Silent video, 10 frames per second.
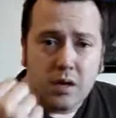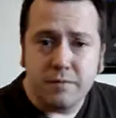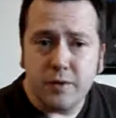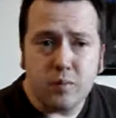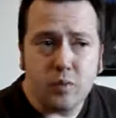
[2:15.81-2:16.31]

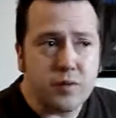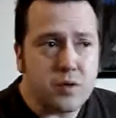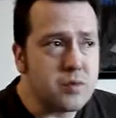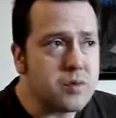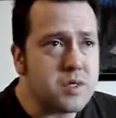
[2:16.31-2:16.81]
Film
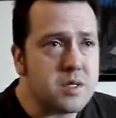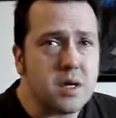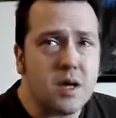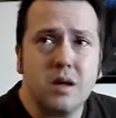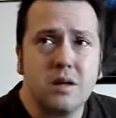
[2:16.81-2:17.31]
reviews,
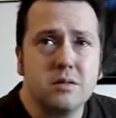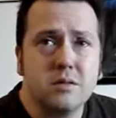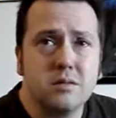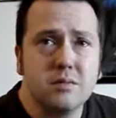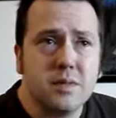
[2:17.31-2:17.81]

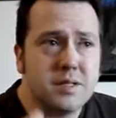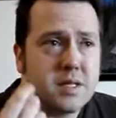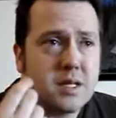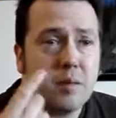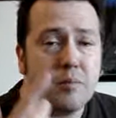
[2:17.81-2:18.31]
let's
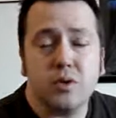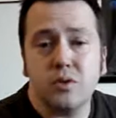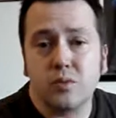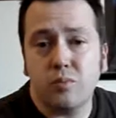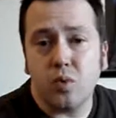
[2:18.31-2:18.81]
see, I'm going to
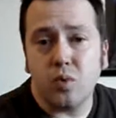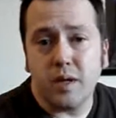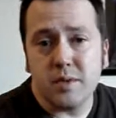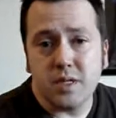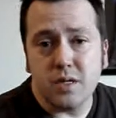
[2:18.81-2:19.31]
do more
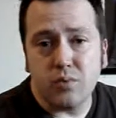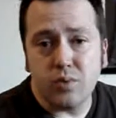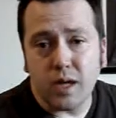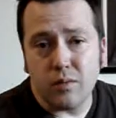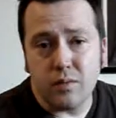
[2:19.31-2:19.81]

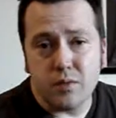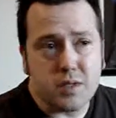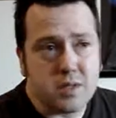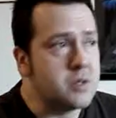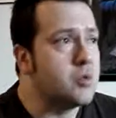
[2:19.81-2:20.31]
MST3K
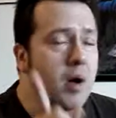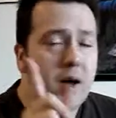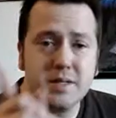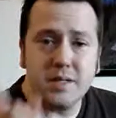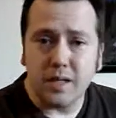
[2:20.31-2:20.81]
reviews. The new
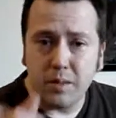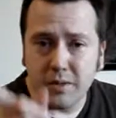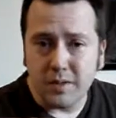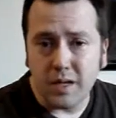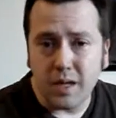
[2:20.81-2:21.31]
box set came
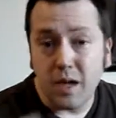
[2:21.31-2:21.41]
out today.